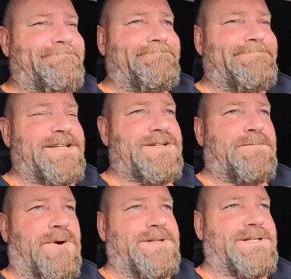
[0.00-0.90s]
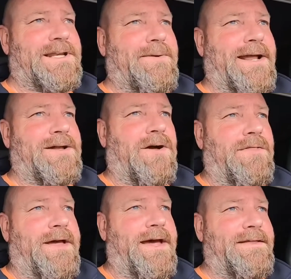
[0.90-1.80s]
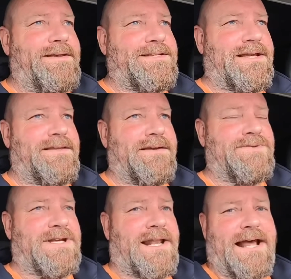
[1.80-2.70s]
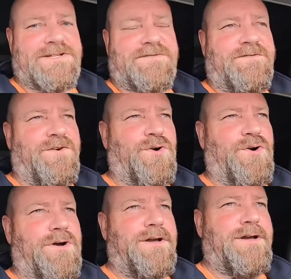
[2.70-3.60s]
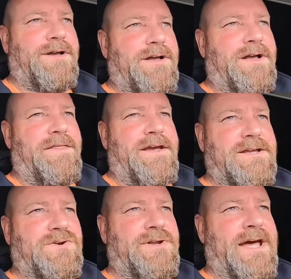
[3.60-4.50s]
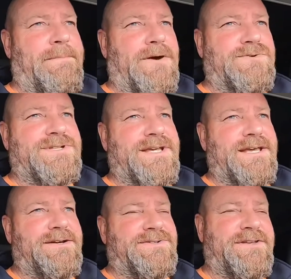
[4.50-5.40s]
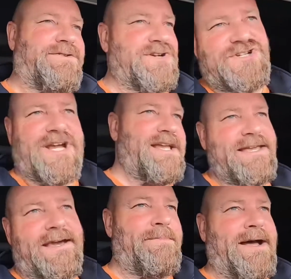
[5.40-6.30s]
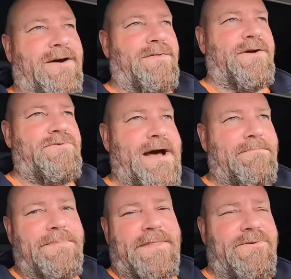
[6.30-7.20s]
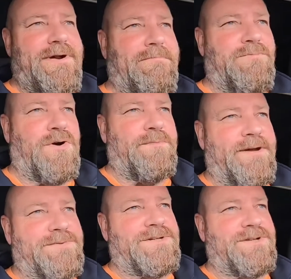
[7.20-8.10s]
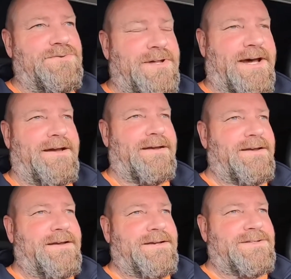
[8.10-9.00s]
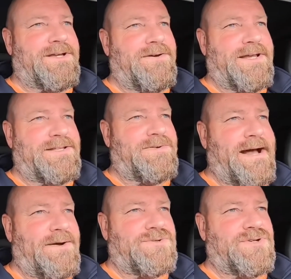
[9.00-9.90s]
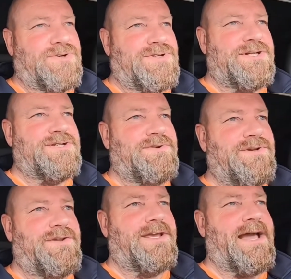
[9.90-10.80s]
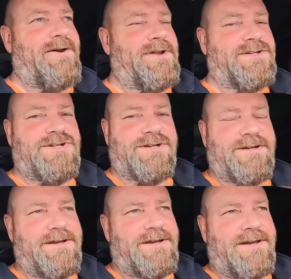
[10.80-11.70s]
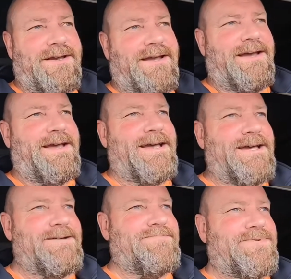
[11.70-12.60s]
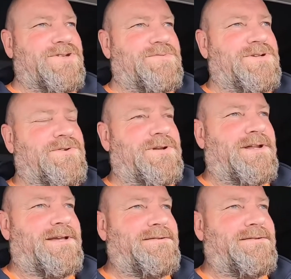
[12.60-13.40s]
Disappointingly, when I got there, they said that it was a class 4 and they couldn't MOT it because they've got to shake it about on the ramp, and the ramp won't be able to do that, so they had to outsource it to another garage. Subsequently